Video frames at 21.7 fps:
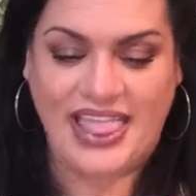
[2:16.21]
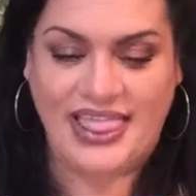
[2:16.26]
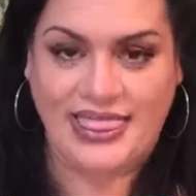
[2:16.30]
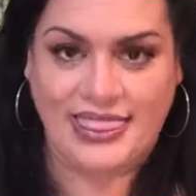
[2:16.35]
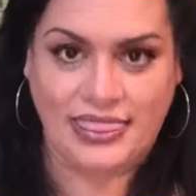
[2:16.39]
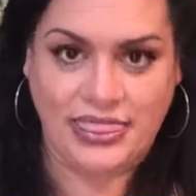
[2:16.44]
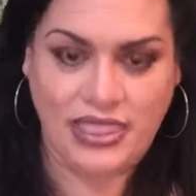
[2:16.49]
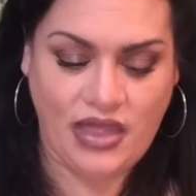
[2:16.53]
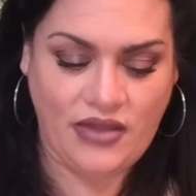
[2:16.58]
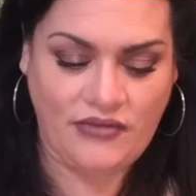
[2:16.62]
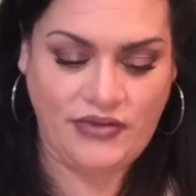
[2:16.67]
I
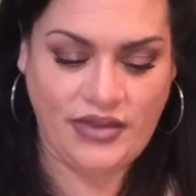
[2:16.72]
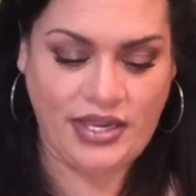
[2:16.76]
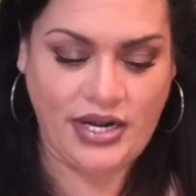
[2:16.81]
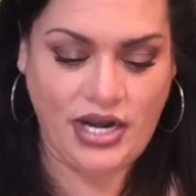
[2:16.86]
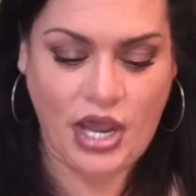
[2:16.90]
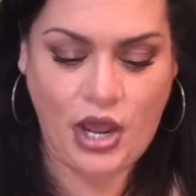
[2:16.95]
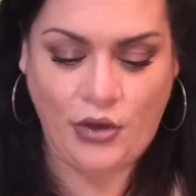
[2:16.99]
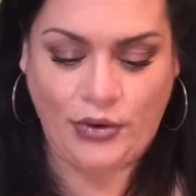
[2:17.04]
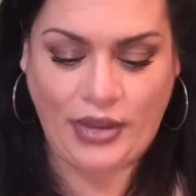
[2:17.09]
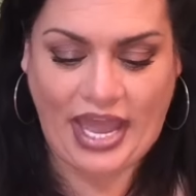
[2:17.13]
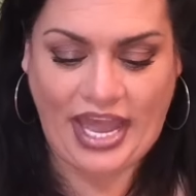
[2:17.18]
love it.
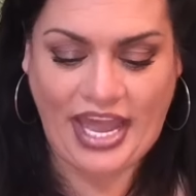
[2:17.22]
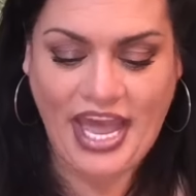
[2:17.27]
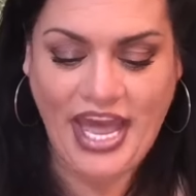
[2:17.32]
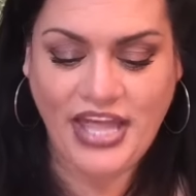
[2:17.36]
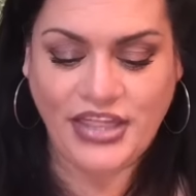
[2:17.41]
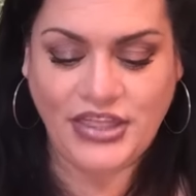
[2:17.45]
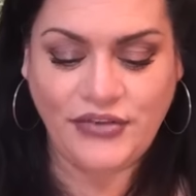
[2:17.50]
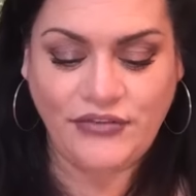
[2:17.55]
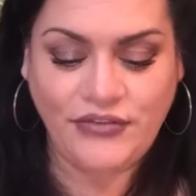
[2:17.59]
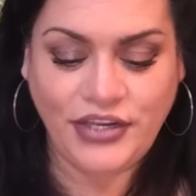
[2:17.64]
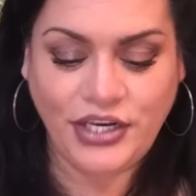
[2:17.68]
Okay,
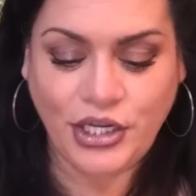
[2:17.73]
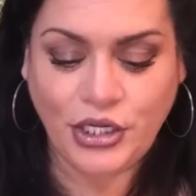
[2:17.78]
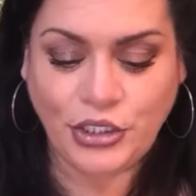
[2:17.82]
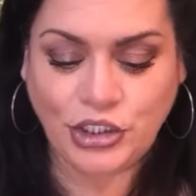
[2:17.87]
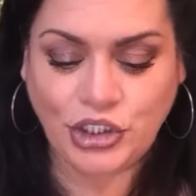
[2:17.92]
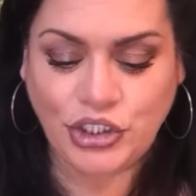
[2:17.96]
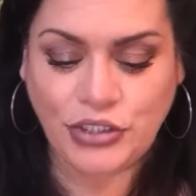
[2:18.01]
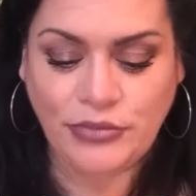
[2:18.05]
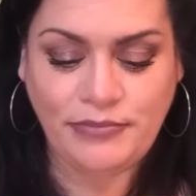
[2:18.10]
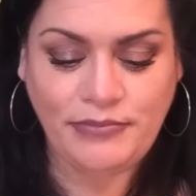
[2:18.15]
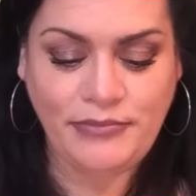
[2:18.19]
the video
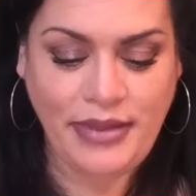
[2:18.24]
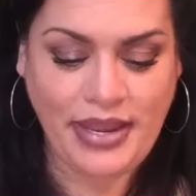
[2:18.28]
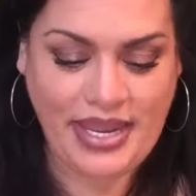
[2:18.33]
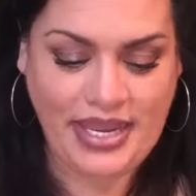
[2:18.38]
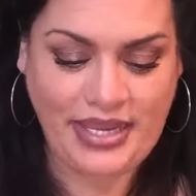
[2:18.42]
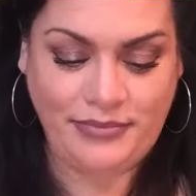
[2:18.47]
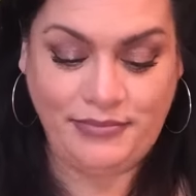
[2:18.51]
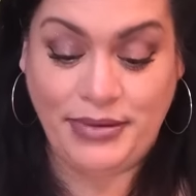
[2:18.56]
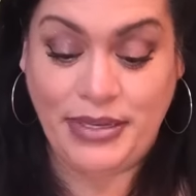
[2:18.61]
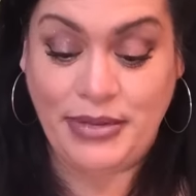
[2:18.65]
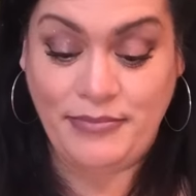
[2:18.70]
should
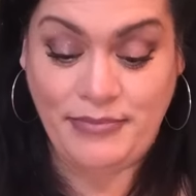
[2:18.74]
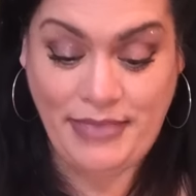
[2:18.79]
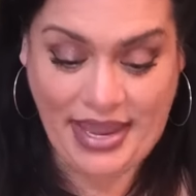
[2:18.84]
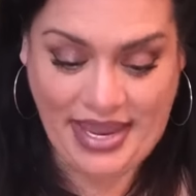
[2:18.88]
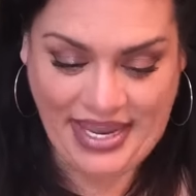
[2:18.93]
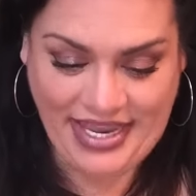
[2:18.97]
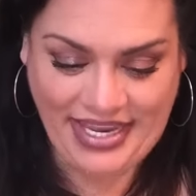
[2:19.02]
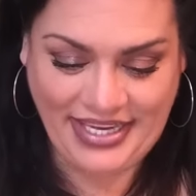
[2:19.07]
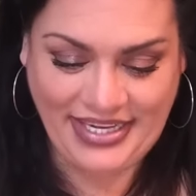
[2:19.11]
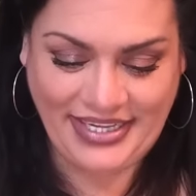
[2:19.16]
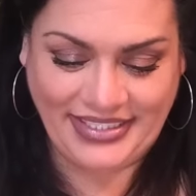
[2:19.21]
be
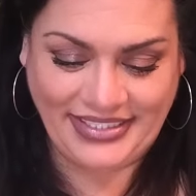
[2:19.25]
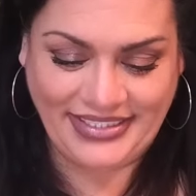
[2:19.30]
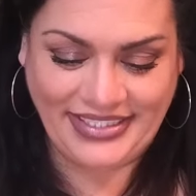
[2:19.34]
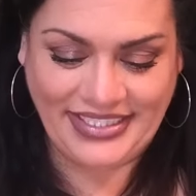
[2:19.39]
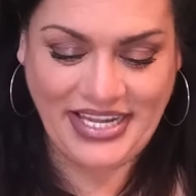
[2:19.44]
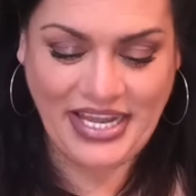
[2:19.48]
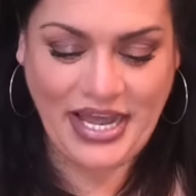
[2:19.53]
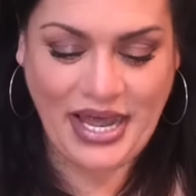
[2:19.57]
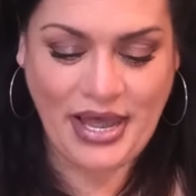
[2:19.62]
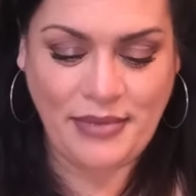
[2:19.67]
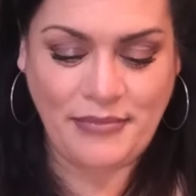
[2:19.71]
made
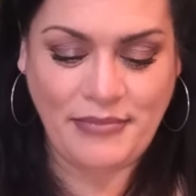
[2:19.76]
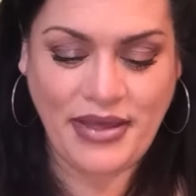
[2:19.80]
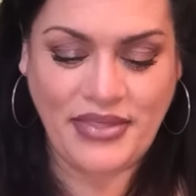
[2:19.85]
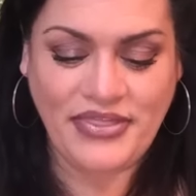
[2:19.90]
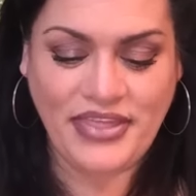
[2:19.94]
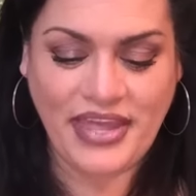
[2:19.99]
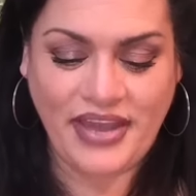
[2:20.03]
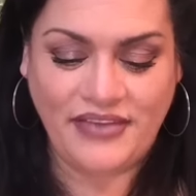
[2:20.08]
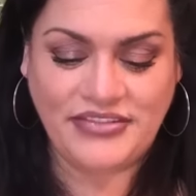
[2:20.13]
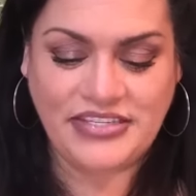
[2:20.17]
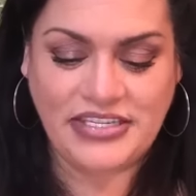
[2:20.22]
a
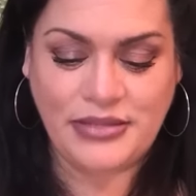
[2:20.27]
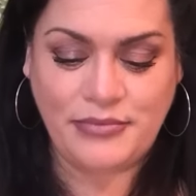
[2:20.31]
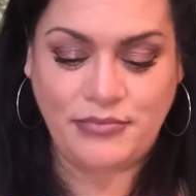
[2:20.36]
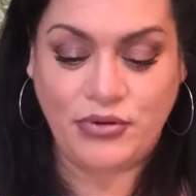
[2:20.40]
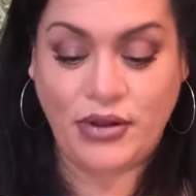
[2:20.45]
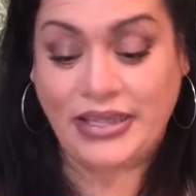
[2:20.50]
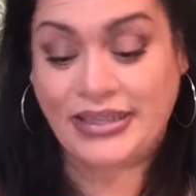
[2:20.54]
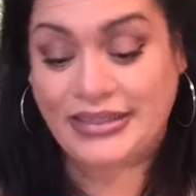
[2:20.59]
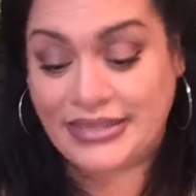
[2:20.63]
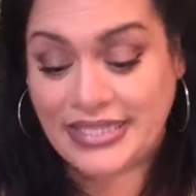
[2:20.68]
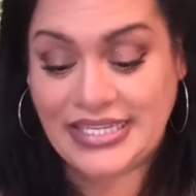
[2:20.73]
month after the,
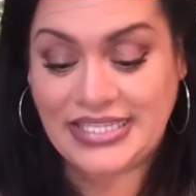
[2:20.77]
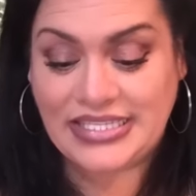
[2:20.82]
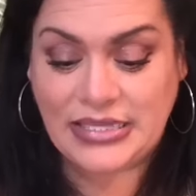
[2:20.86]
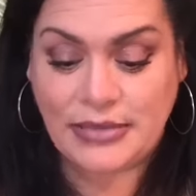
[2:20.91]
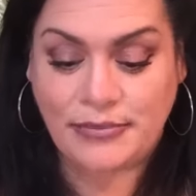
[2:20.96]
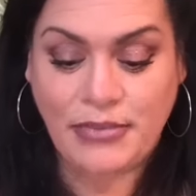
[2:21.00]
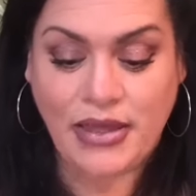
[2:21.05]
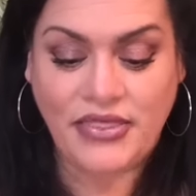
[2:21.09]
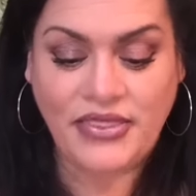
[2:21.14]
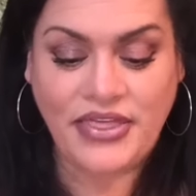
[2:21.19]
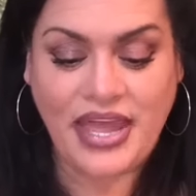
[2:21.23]
at least a
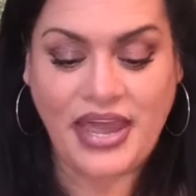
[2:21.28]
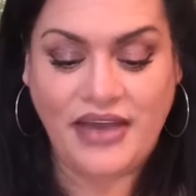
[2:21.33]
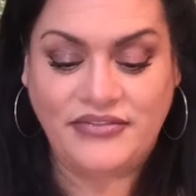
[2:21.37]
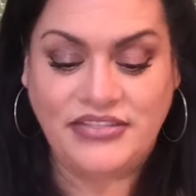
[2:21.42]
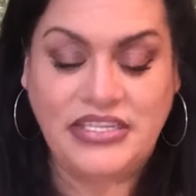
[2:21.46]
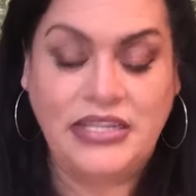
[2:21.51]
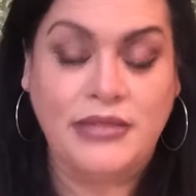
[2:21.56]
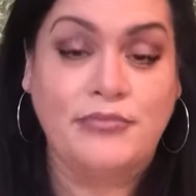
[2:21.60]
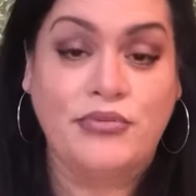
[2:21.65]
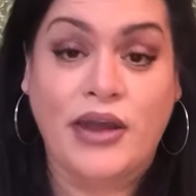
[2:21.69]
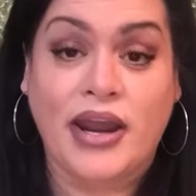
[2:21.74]
month
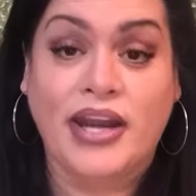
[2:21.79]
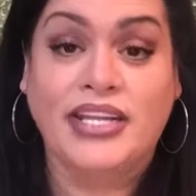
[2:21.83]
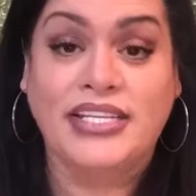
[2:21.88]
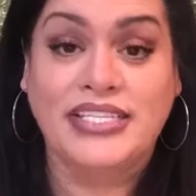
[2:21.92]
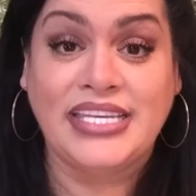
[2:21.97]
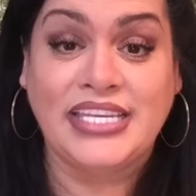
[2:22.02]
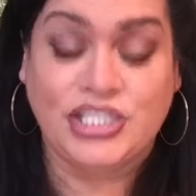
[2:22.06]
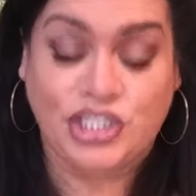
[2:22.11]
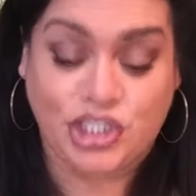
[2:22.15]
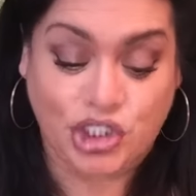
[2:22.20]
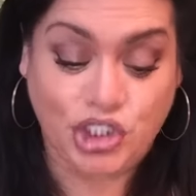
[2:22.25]
after the
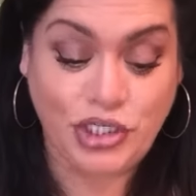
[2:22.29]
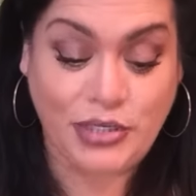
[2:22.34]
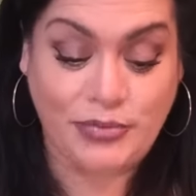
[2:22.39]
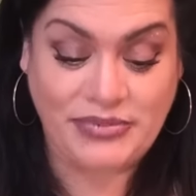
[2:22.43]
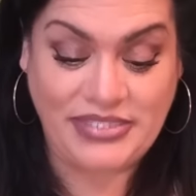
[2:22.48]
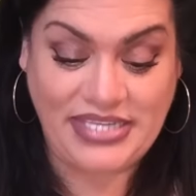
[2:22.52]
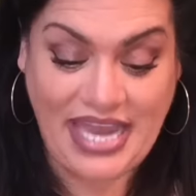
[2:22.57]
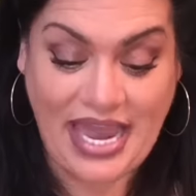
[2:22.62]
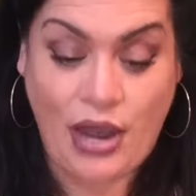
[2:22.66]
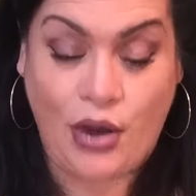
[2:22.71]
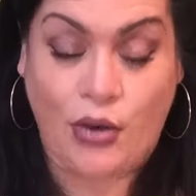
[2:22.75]
product has
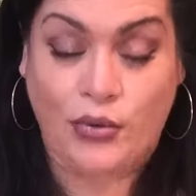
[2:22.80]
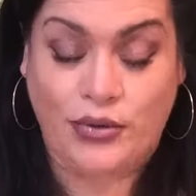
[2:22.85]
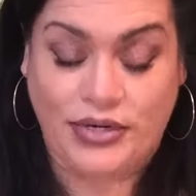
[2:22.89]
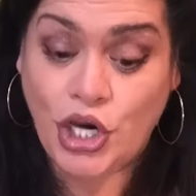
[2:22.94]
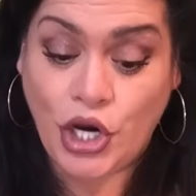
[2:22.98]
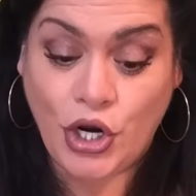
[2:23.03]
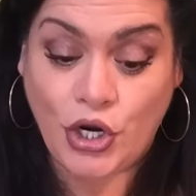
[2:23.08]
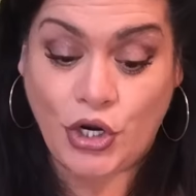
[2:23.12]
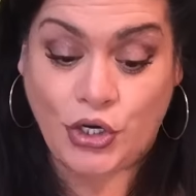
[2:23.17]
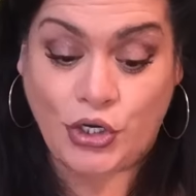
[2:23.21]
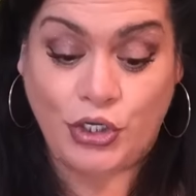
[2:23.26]
shipped out.
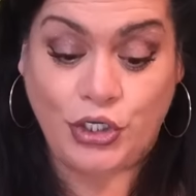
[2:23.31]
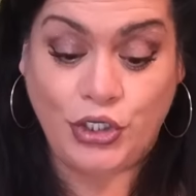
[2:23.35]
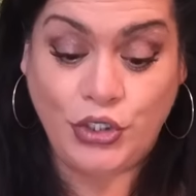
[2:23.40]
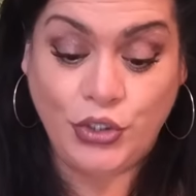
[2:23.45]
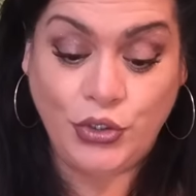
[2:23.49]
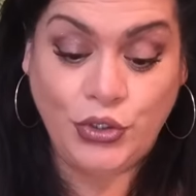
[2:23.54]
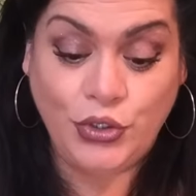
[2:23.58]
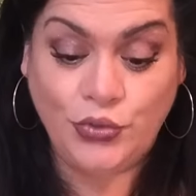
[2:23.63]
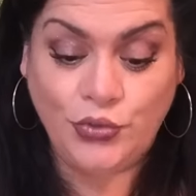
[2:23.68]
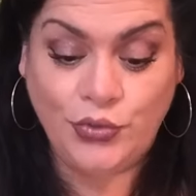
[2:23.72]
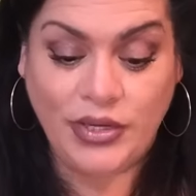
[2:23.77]
Turn,
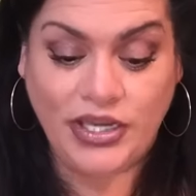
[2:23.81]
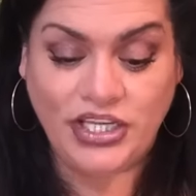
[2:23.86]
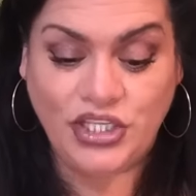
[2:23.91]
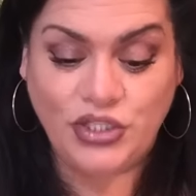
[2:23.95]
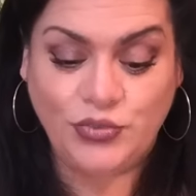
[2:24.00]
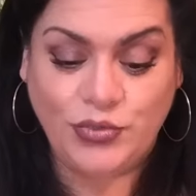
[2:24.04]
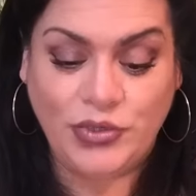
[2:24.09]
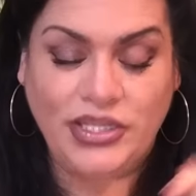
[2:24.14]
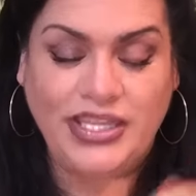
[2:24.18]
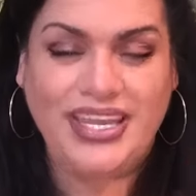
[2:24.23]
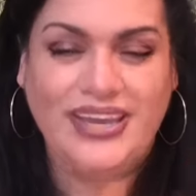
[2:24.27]

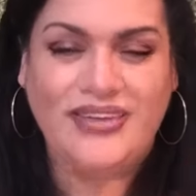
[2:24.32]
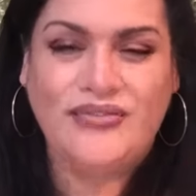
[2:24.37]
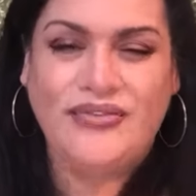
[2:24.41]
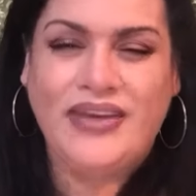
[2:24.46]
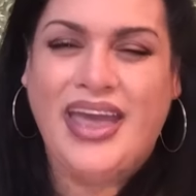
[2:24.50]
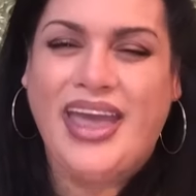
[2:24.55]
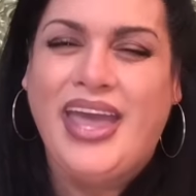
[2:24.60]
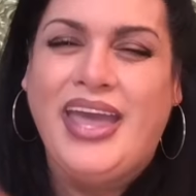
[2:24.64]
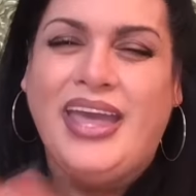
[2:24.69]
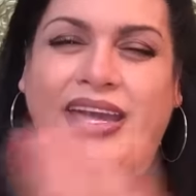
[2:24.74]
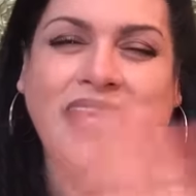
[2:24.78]
Uniwigs will give
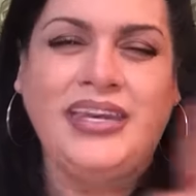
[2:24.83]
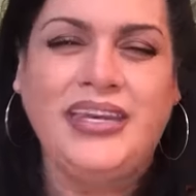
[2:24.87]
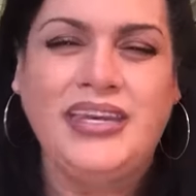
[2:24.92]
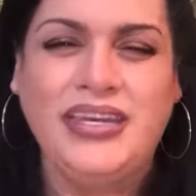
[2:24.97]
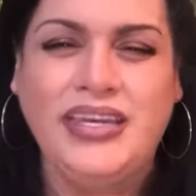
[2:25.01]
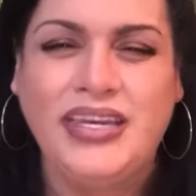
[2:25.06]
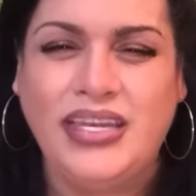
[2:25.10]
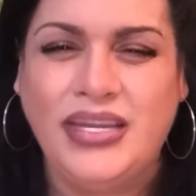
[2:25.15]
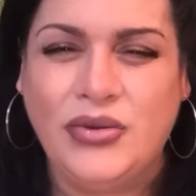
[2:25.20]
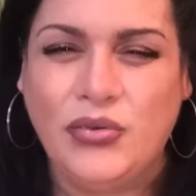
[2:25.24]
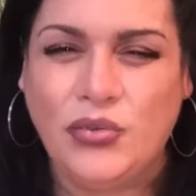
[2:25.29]

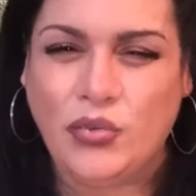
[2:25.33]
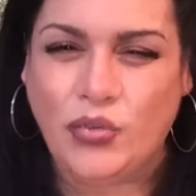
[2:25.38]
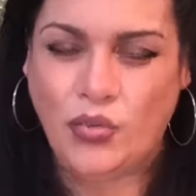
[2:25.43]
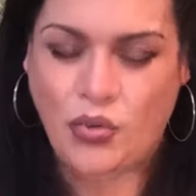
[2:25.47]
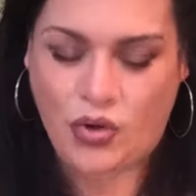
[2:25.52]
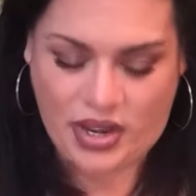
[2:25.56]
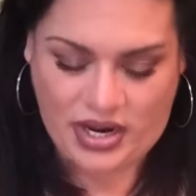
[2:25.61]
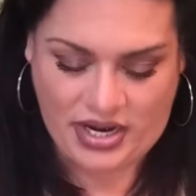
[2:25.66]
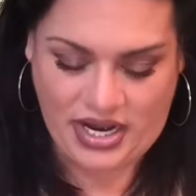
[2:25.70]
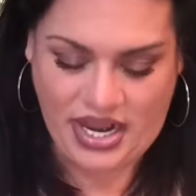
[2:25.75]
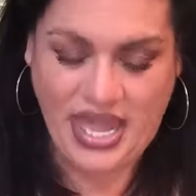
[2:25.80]

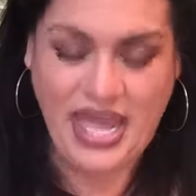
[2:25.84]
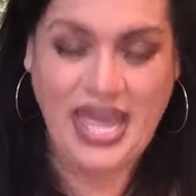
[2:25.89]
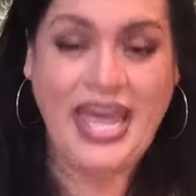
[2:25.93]
anyone,